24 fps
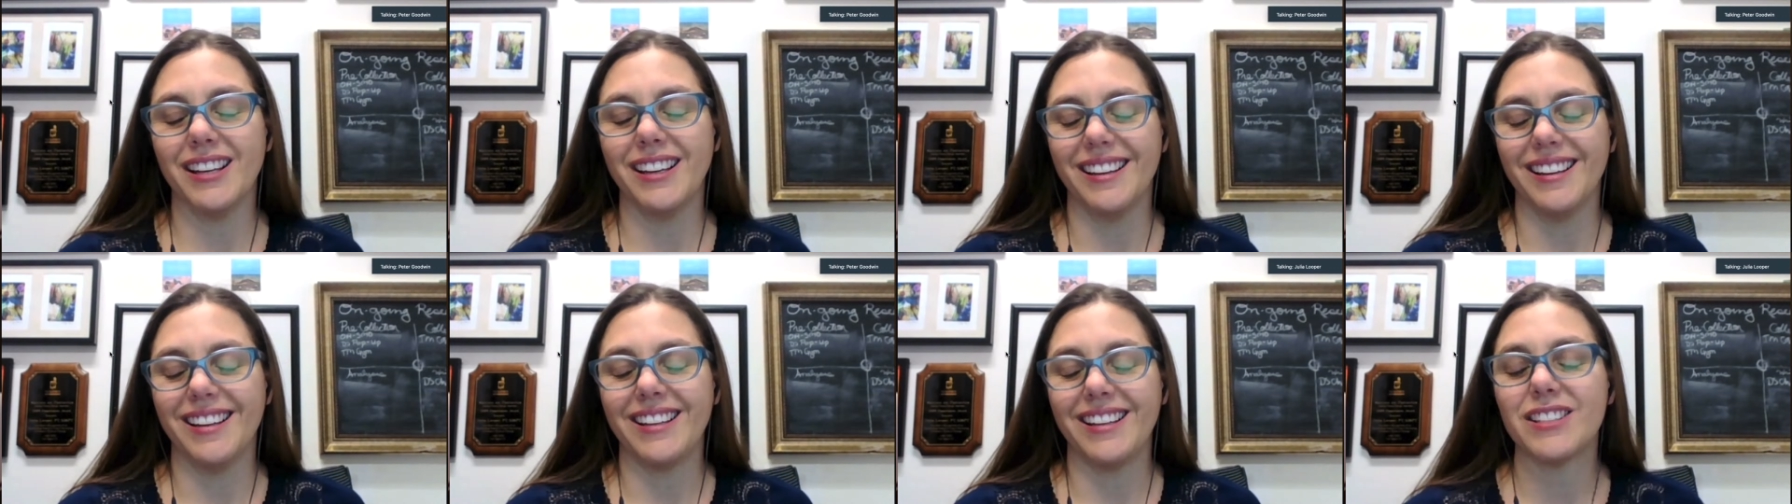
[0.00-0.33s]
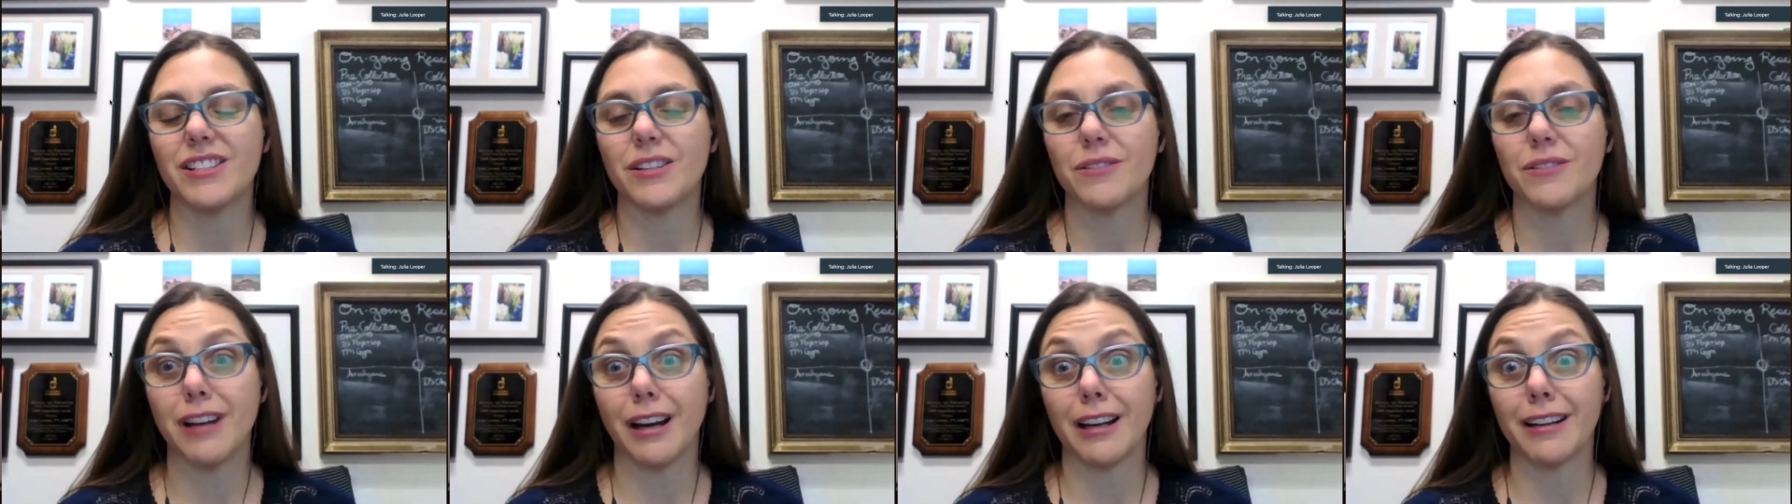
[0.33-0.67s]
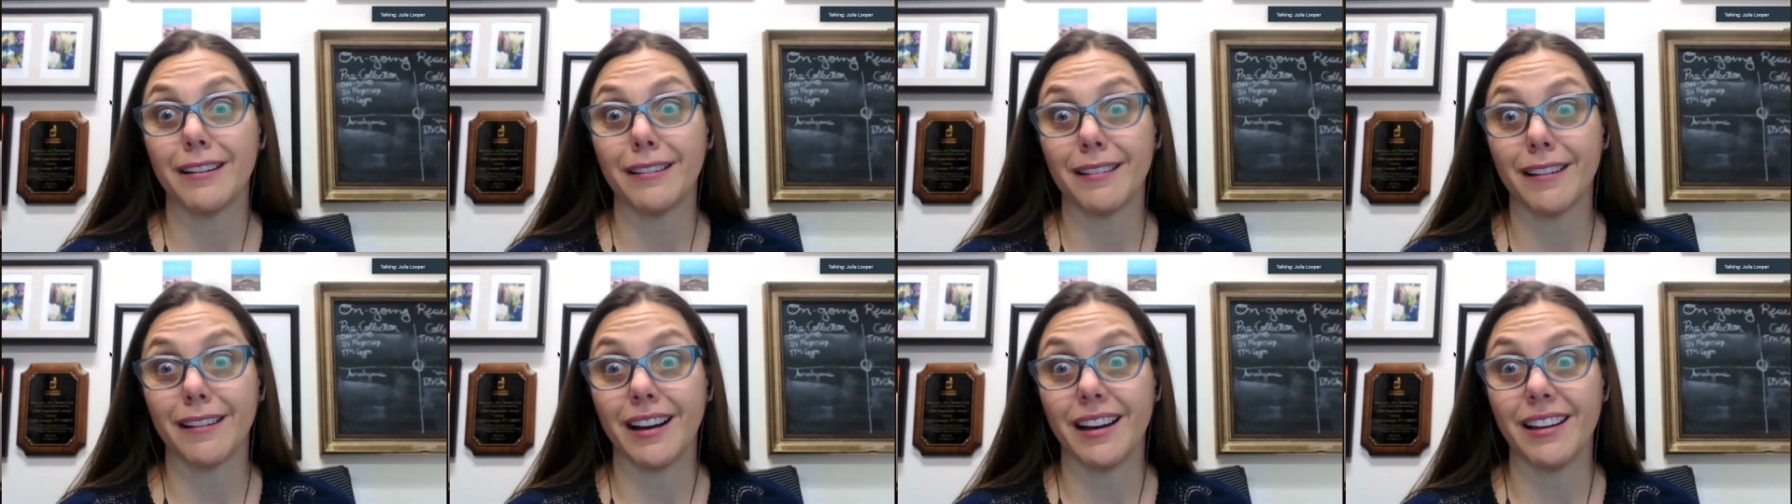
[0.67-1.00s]
so not a
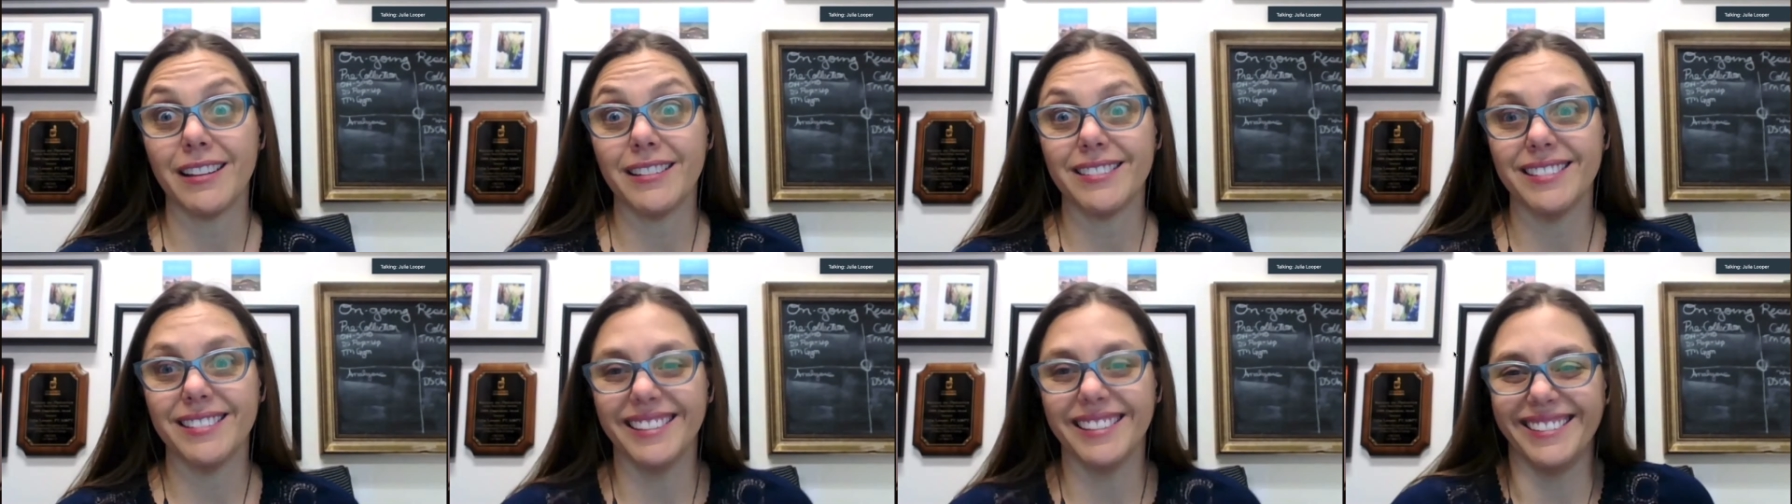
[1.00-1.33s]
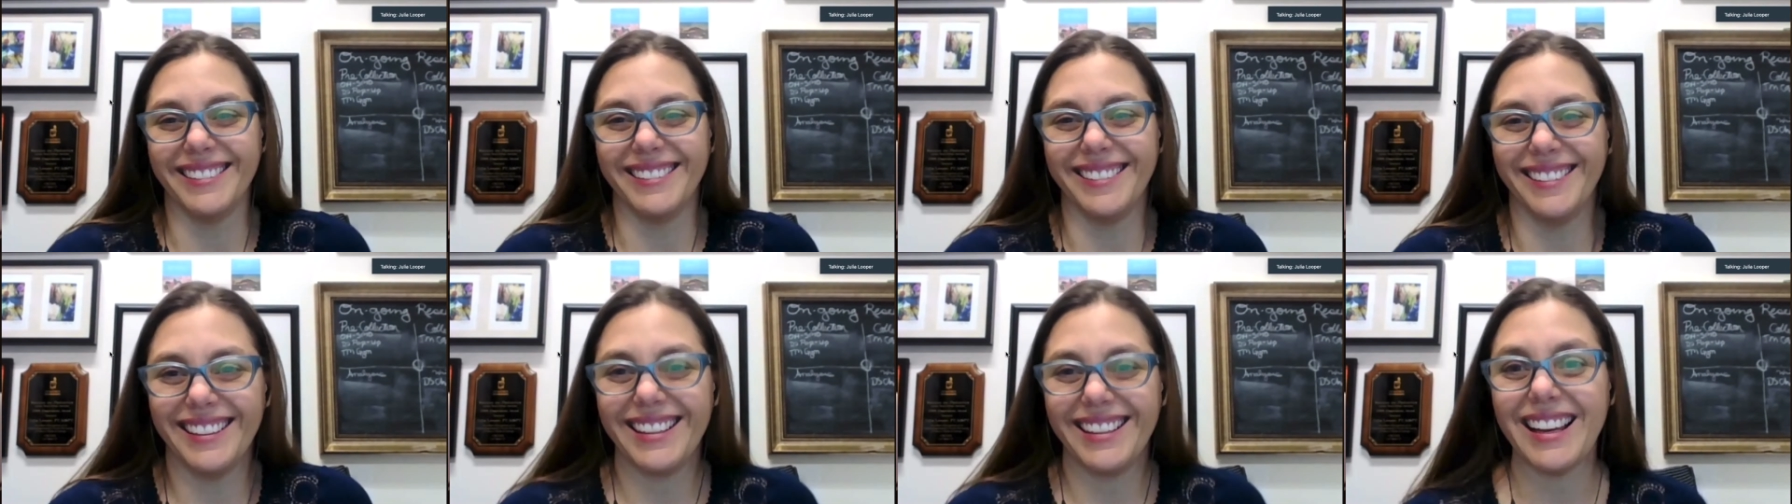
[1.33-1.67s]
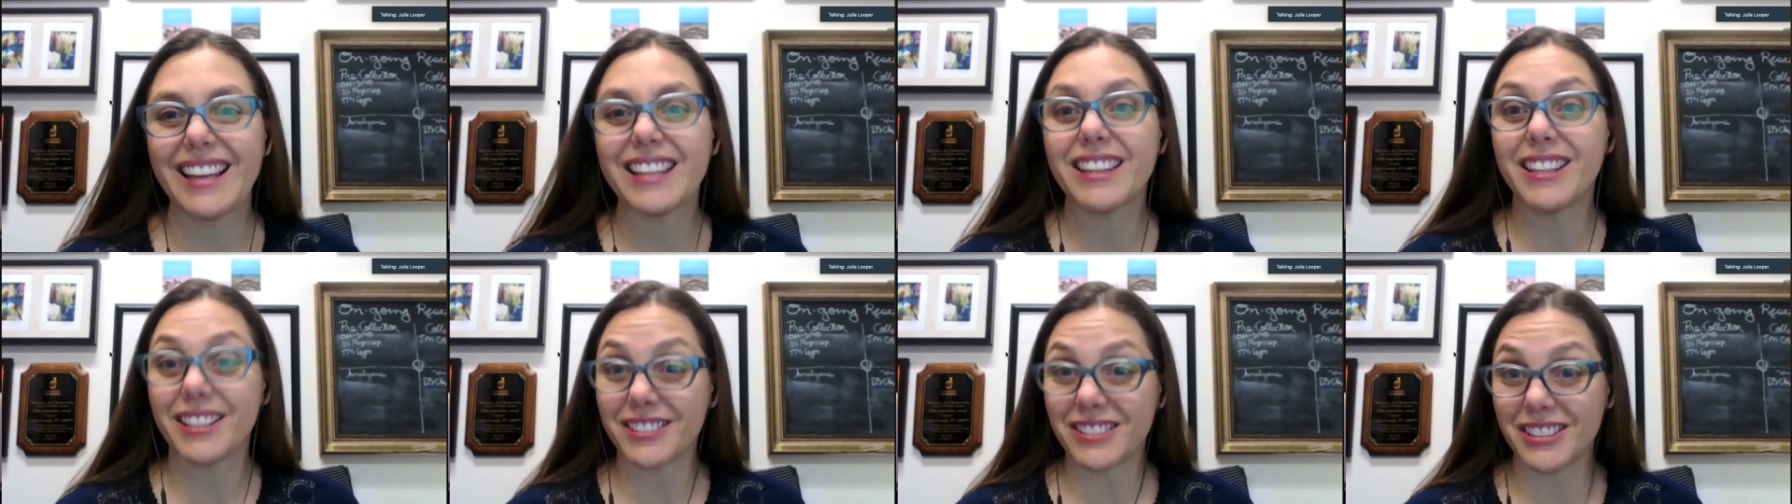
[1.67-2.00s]
lot.
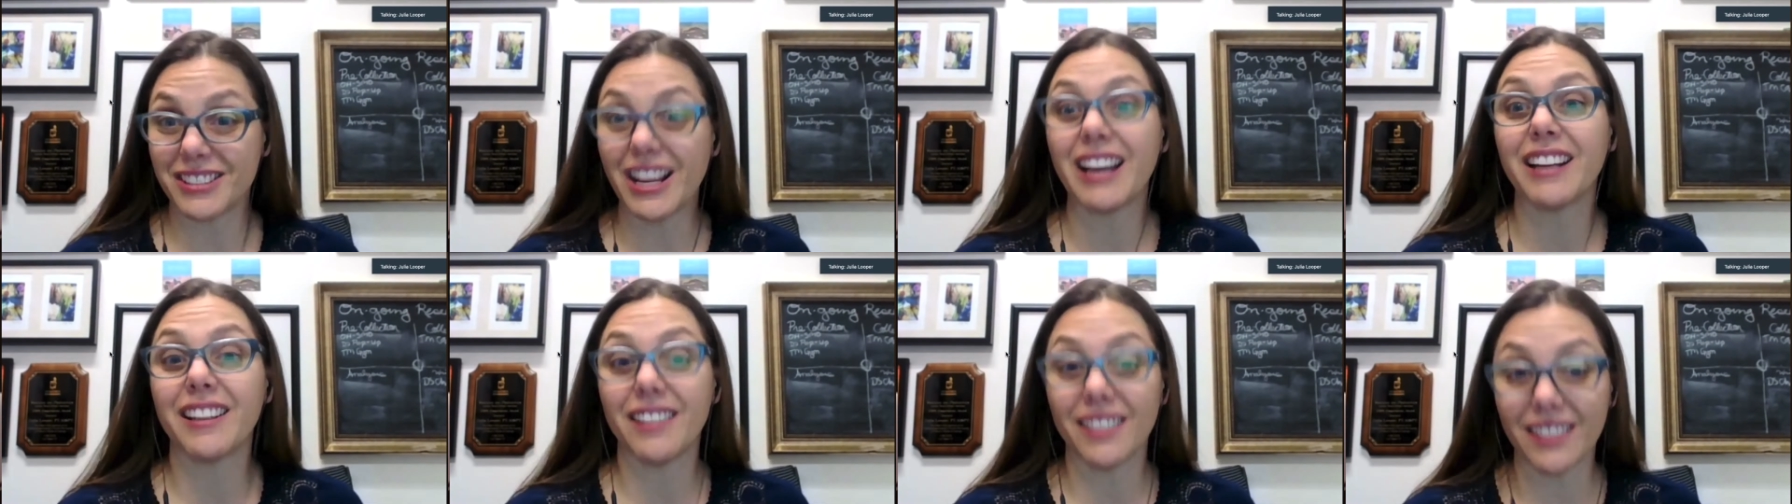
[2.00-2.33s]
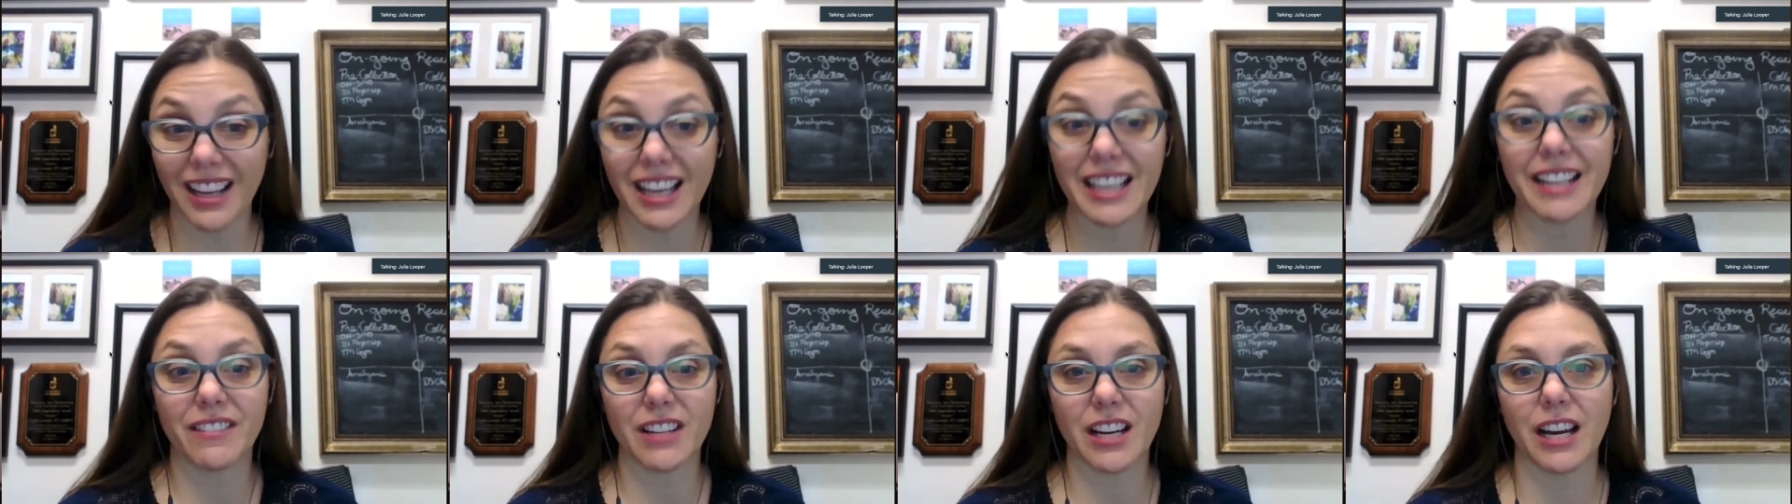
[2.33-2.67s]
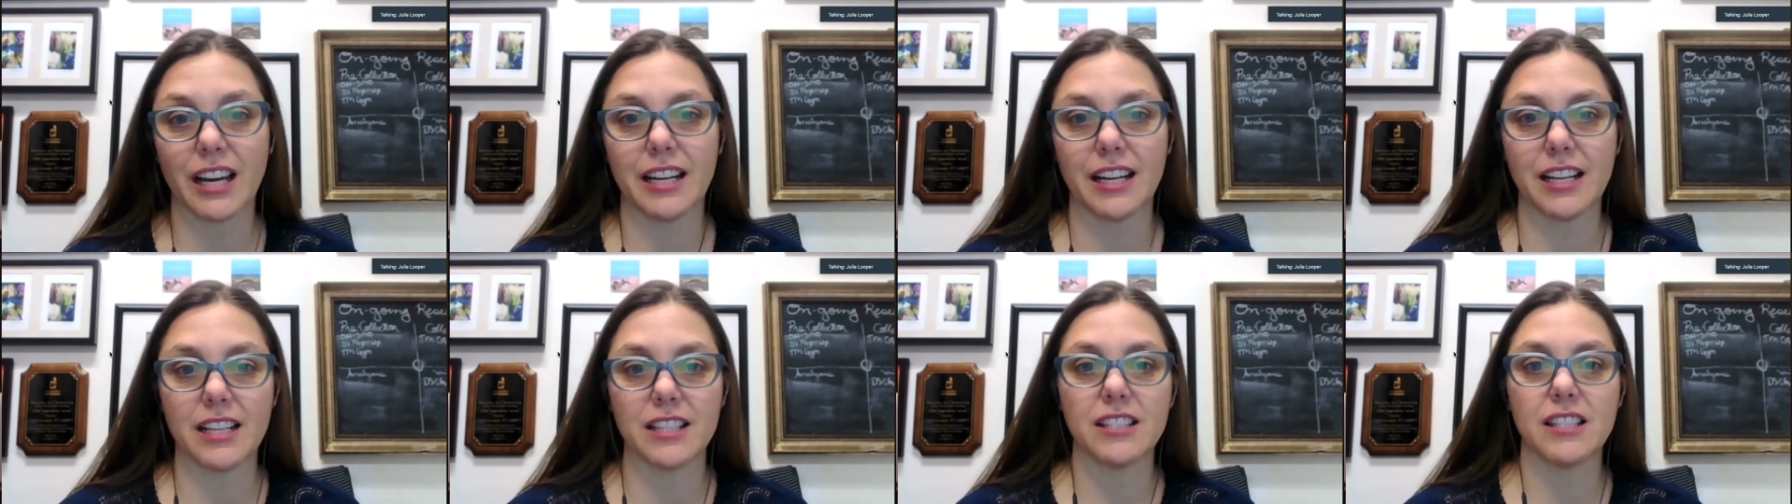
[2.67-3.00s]
There's not a lot of guidance.